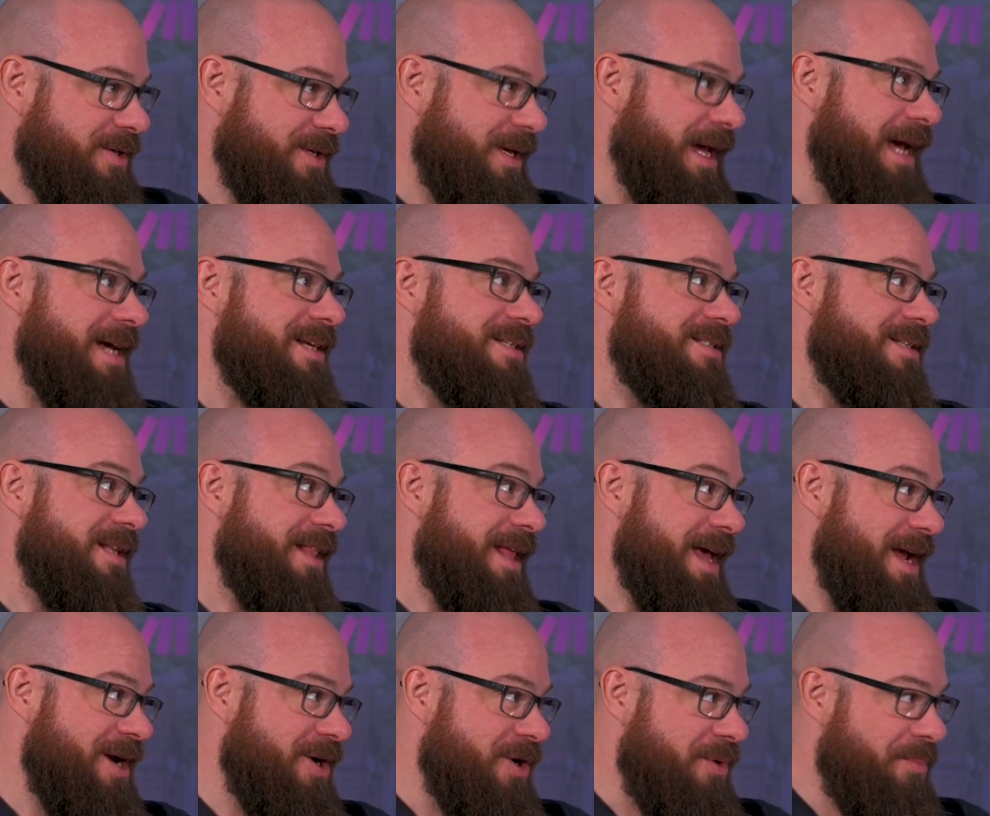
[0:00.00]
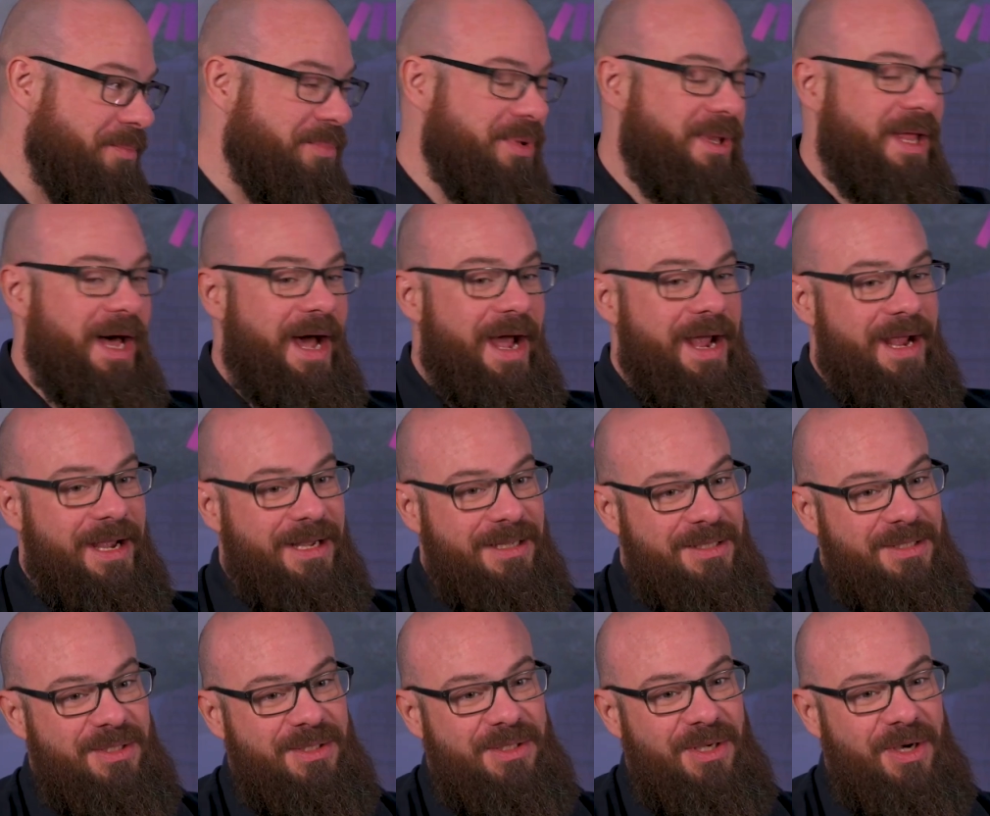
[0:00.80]
SLA
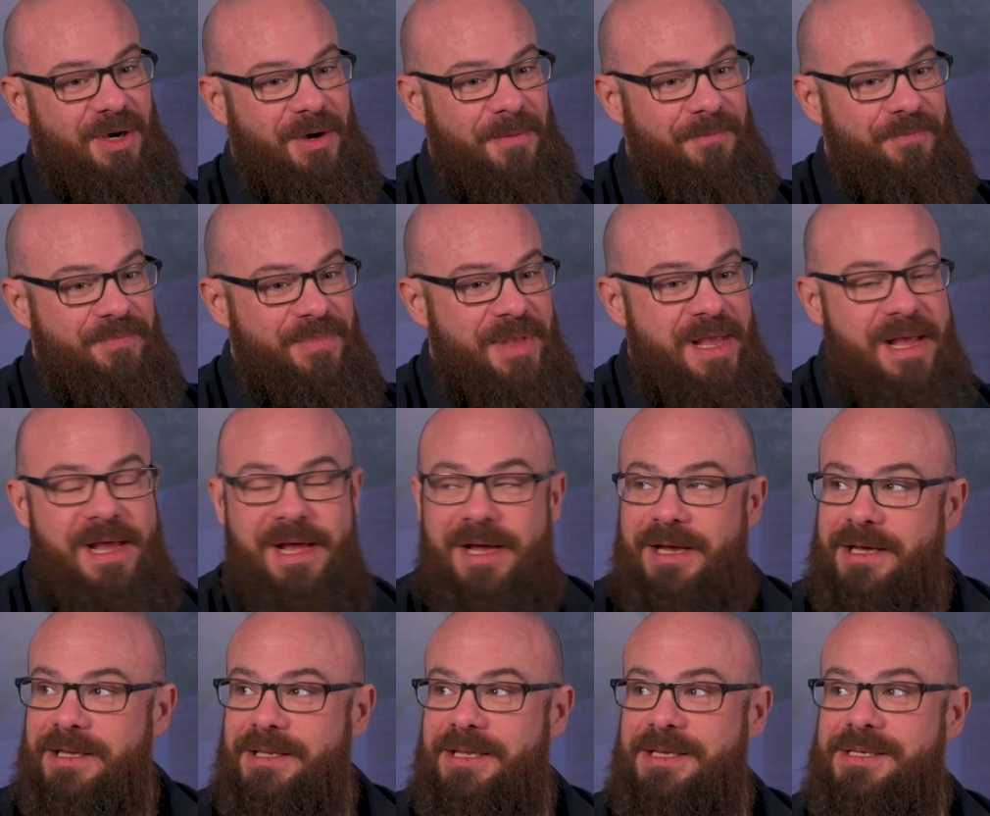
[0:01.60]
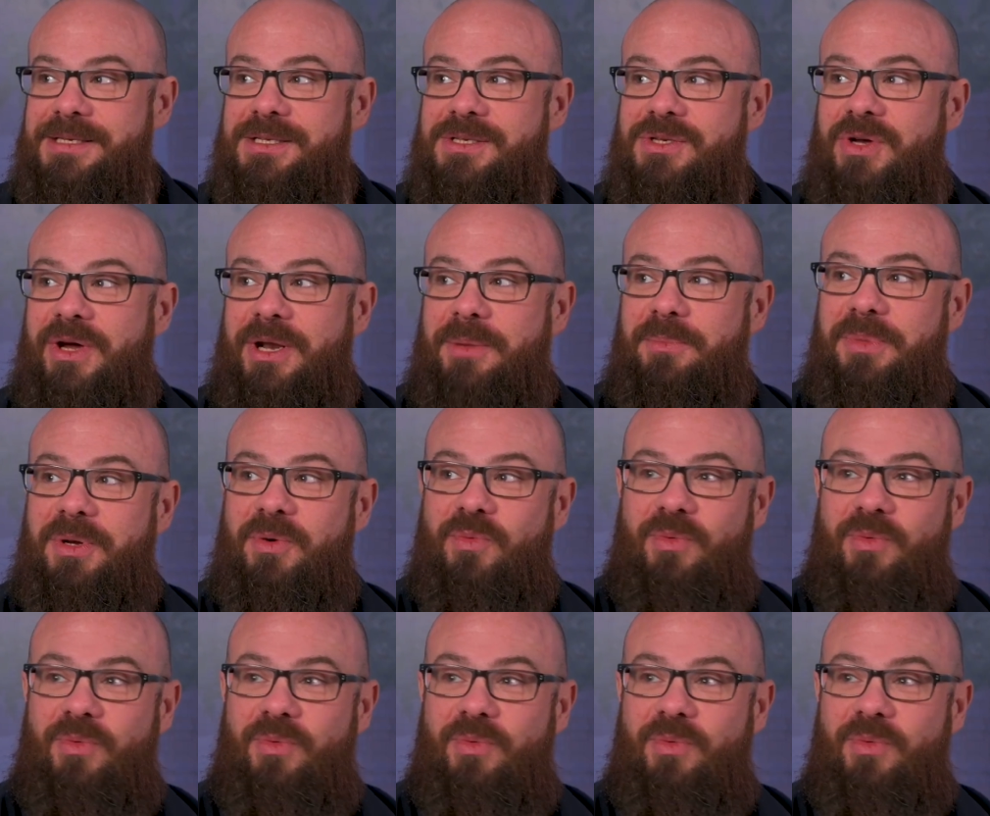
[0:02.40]
compliant. So this is going to be